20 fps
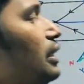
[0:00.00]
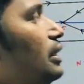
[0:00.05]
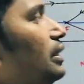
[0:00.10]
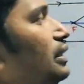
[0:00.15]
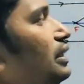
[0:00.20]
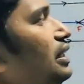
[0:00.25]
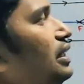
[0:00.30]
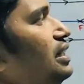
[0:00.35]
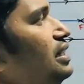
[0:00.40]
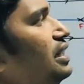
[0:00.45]

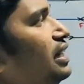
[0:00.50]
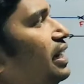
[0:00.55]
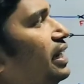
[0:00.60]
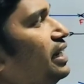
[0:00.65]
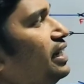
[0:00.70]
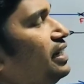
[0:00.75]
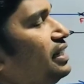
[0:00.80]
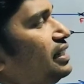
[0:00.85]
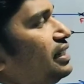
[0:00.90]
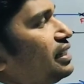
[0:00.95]
These
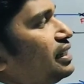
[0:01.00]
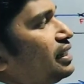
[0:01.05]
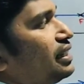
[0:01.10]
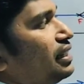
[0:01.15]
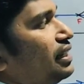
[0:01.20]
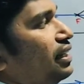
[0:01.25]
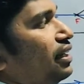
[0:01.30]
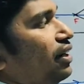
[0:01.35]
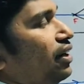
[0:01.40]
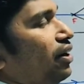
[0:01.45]
rays,
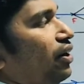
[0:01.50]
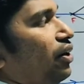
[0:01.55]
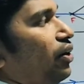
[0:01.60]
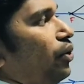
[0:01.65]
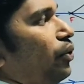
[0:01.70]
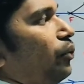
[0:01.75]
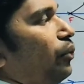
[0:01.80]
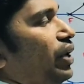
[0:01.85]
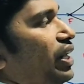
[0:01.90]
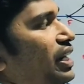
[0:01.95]

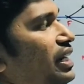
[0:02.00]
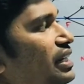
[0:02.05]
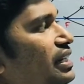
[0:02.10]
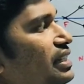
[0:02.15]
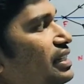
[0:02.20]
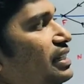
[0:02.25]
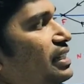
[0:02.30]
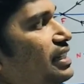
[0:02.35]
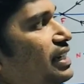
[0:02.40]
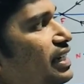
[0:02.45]
when
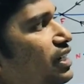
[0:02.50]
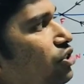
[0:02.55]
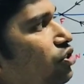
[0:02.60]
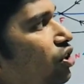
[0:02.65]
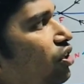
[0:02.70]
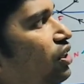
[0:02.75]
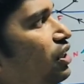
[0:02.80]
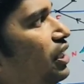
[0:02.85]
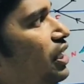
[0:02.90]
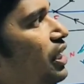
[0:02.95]
incident
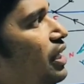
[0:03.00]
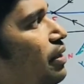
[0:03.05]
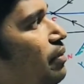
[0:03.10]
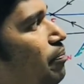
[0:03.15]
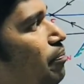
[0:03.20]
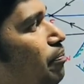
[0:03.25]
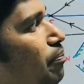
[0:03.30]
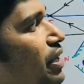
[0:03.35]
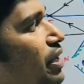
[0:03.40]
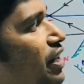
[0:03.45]
on the
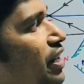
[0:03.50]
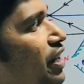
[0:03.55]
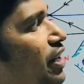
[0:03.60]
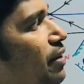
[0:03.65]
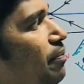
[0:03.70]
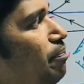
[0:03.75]
mirror